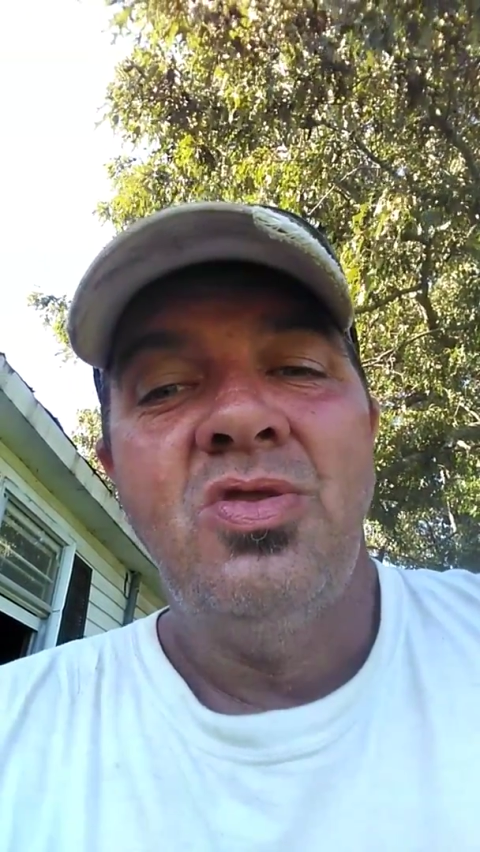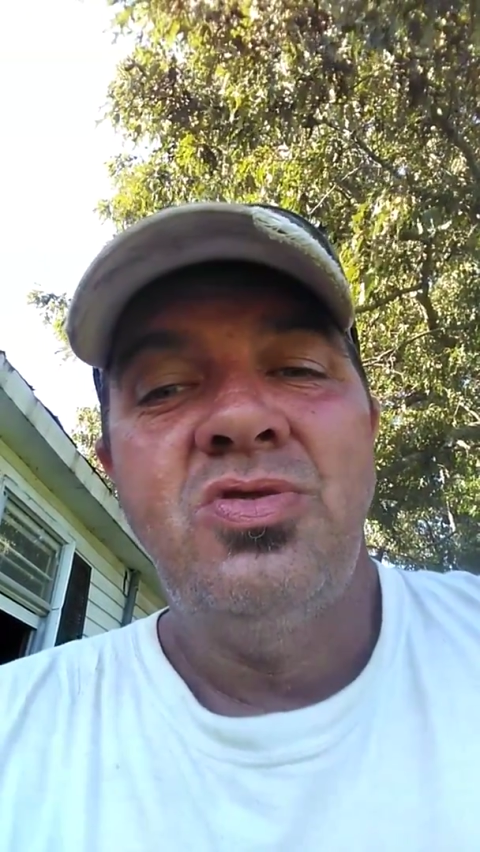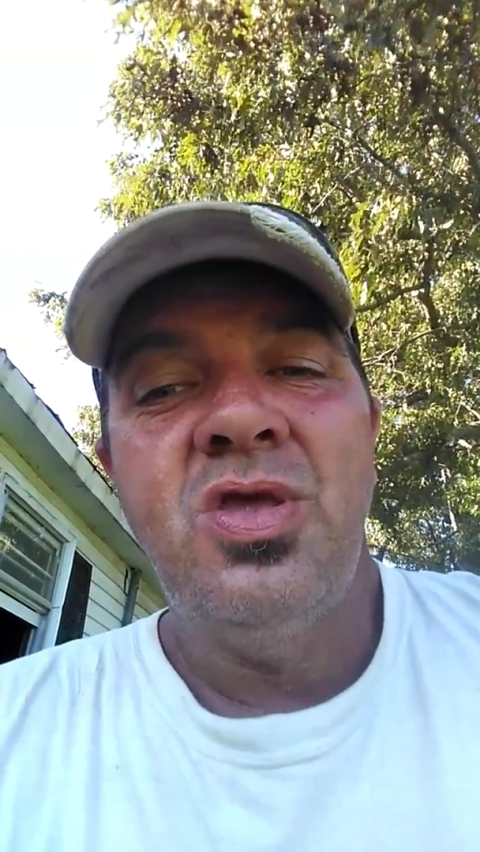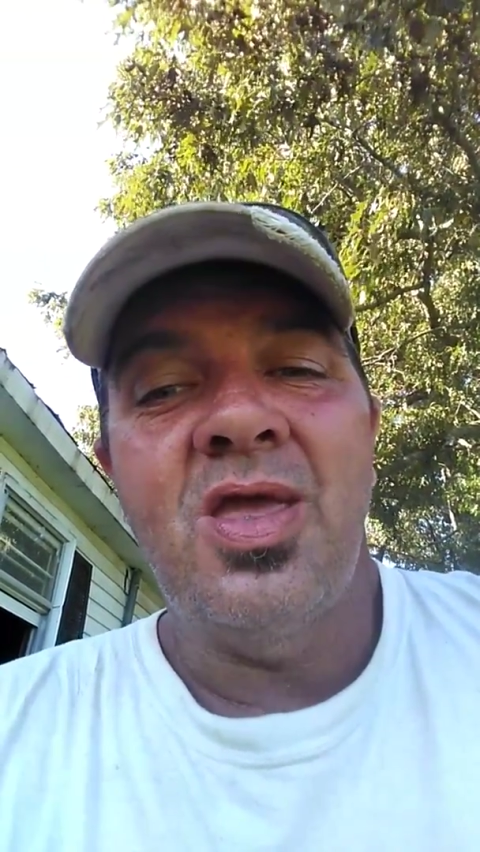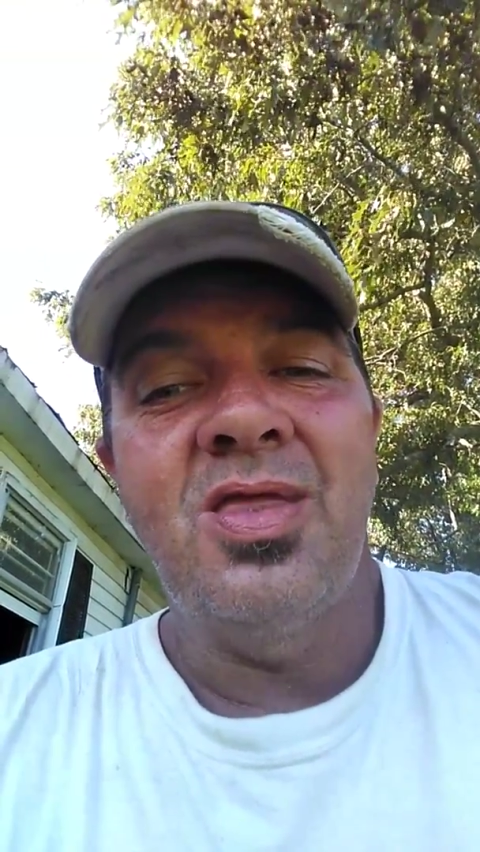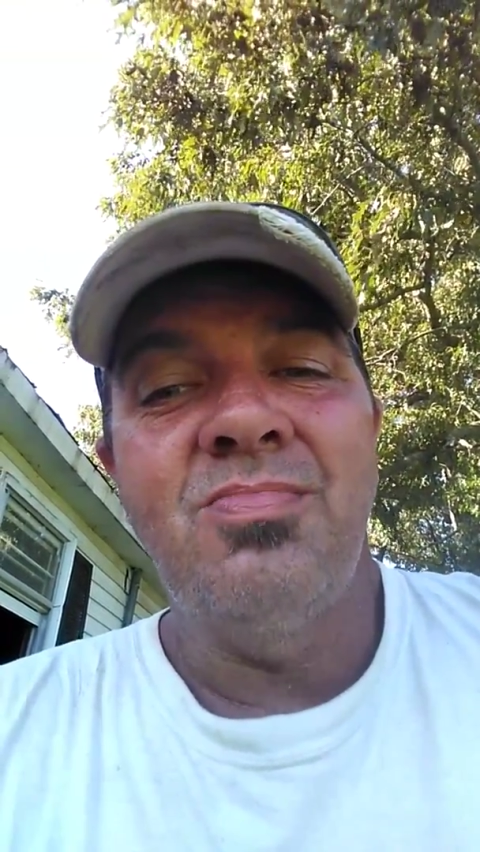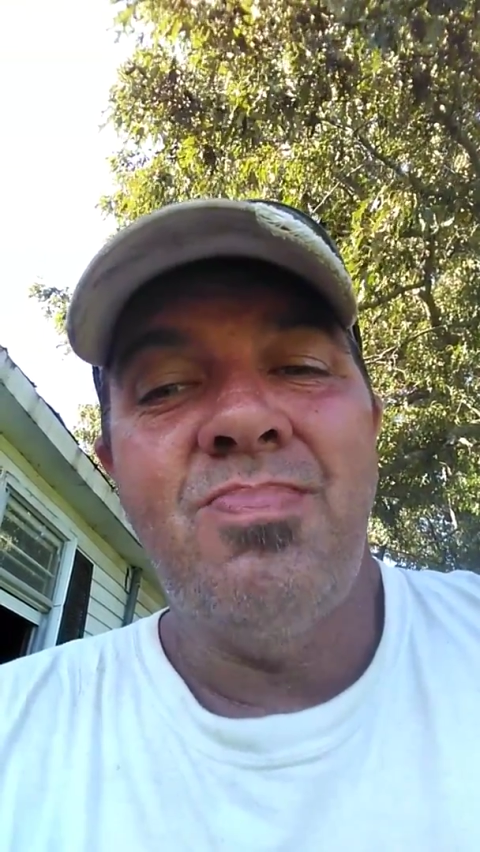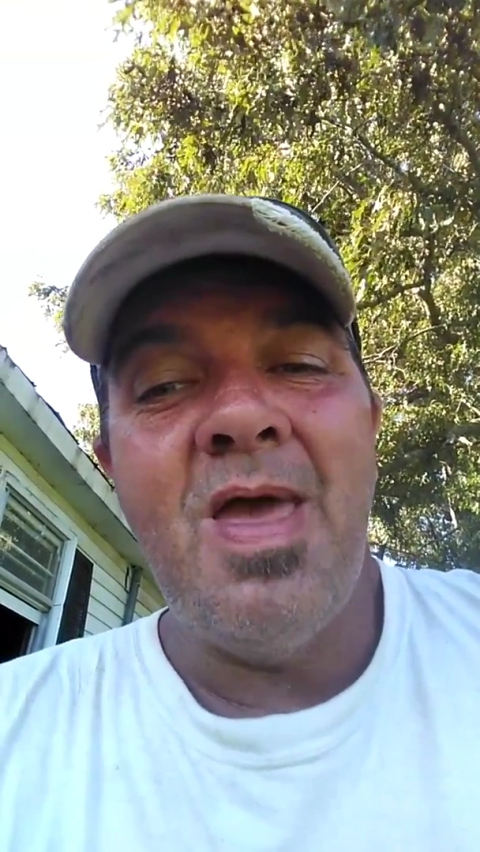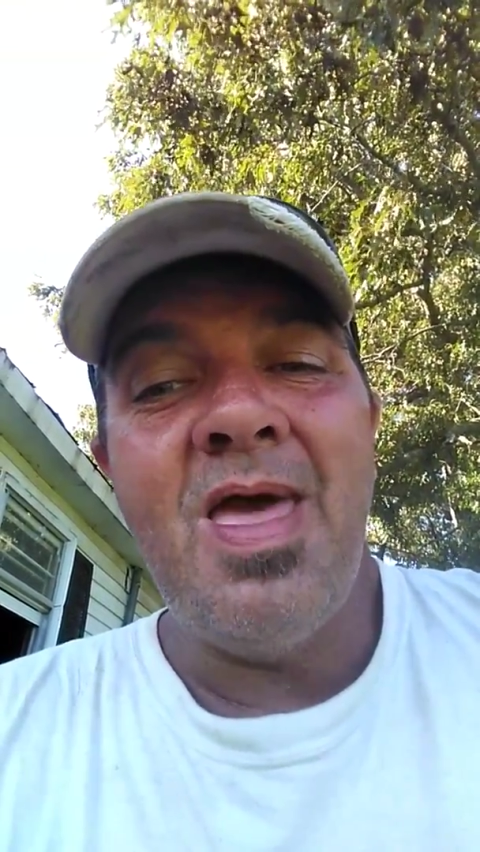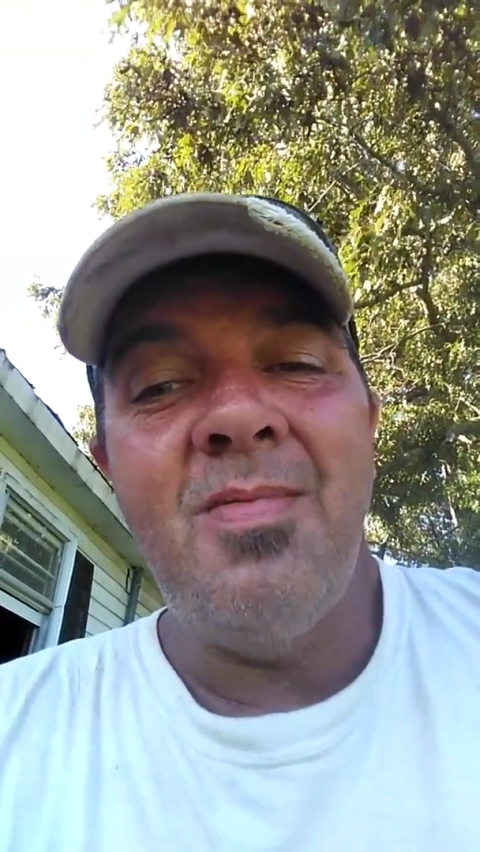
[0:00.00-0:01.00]
Chicken's
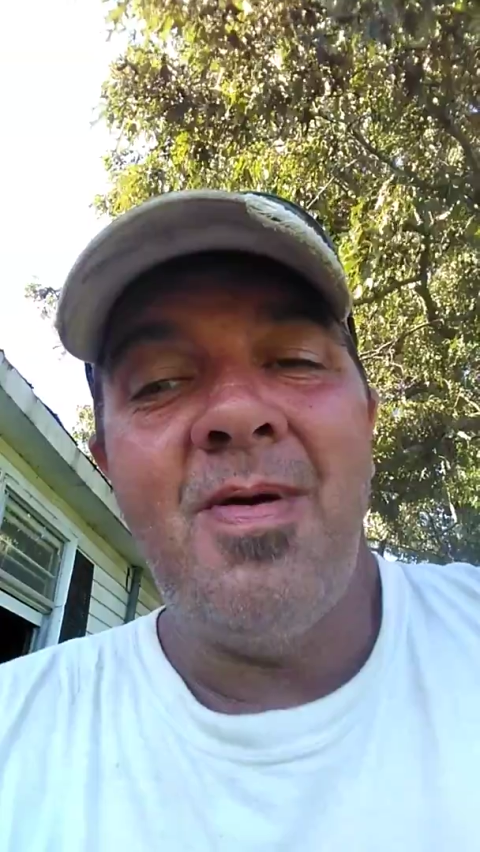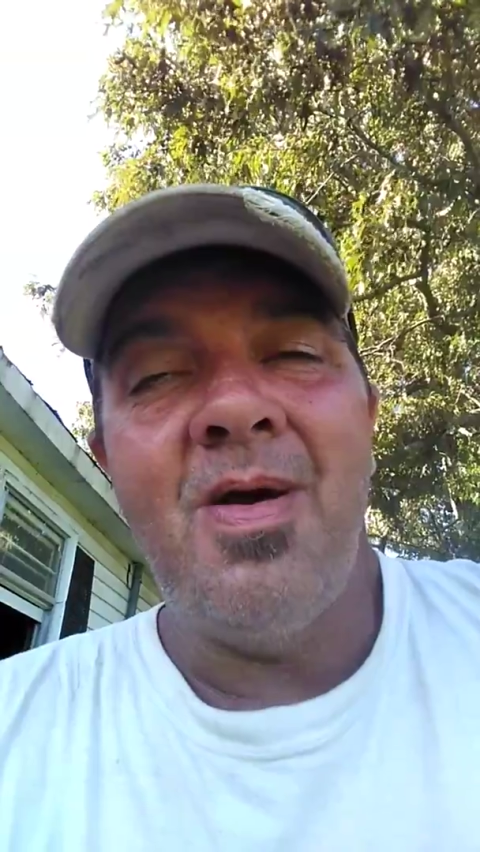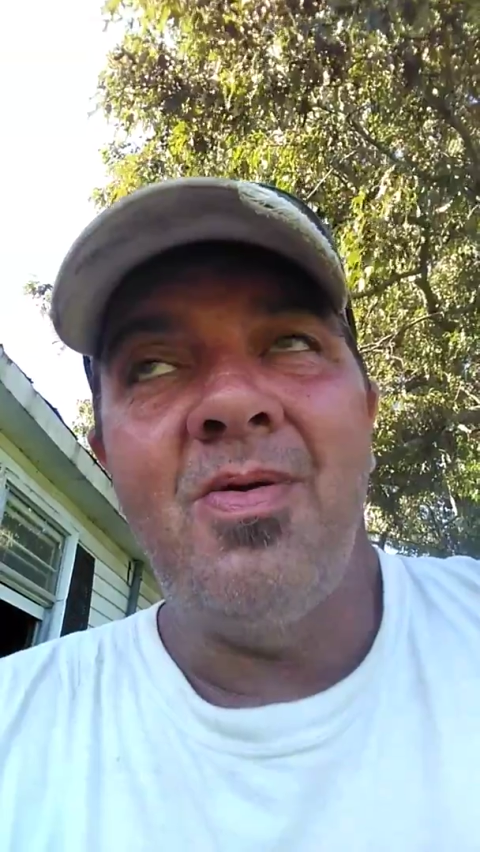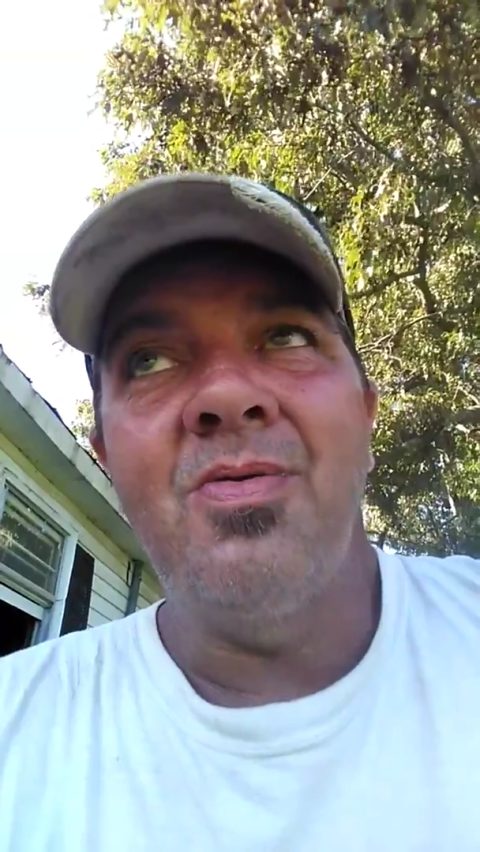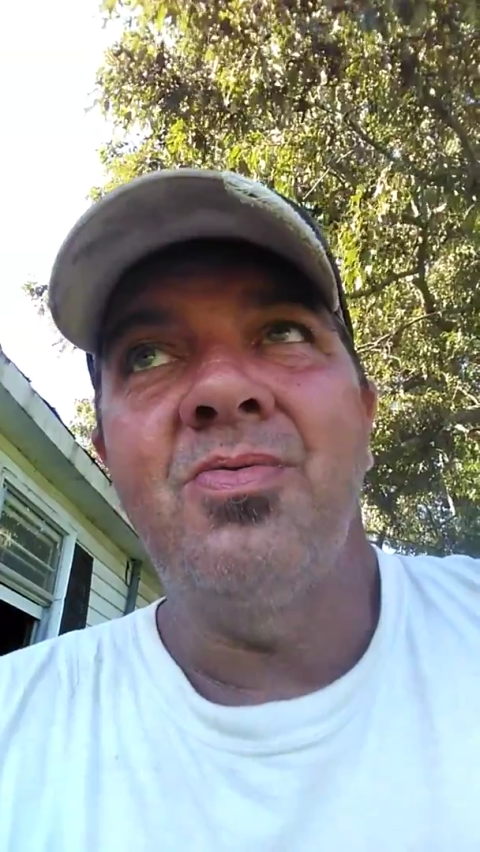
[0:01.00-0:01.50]
bad about